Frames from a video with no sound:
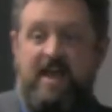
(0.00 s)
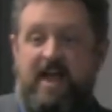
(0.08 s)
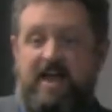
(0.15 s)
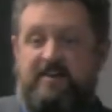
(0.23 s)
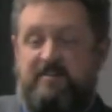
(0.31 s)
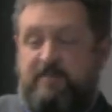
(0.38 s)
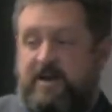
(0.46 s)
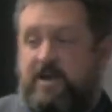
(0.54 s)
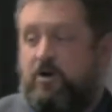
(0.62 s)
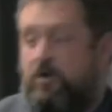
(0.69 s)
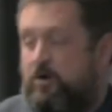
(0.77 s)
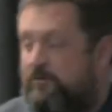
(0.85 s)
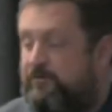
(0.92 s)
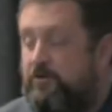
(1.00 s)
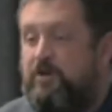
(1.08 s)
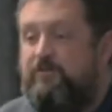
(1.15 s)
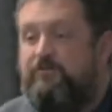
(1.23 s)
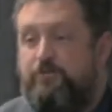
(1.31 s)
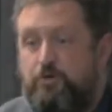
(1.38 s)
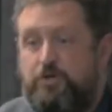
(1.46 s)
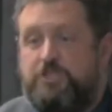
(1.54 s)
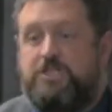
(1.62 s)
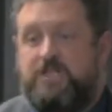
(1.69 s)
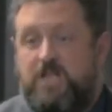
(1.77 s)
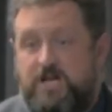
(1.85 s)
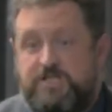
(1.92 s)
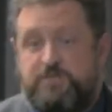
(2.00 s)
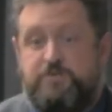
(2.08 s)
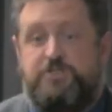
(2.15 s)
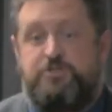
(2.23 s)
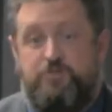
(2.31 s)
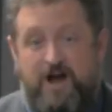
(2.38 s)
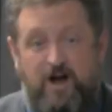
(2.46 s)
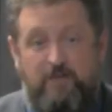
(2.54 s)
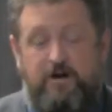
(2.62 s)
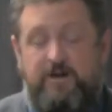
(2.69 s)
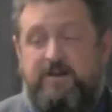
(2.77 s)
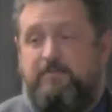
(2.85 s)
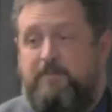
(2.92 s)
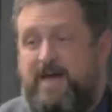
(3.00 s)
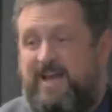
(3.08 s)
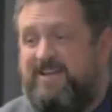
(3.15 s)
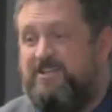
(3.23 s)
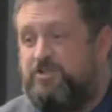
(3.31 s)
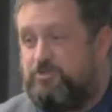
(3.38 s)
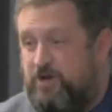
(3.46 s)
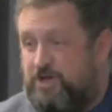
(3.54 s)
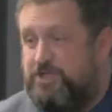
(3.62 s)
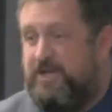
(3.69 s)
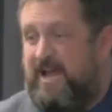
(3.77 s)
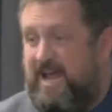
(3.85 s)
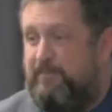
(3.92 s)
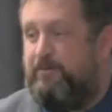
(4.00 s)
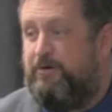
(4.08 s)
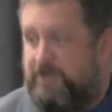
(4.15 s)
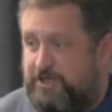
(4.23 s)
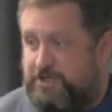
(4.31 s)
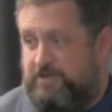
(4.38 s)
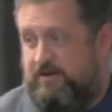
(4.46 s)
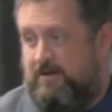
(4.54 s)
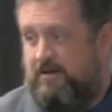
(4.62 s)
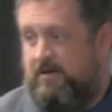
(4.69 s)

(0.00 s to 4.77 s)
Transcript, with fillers: and to many hurtful and foolish lusts which drown men in destruction and perdition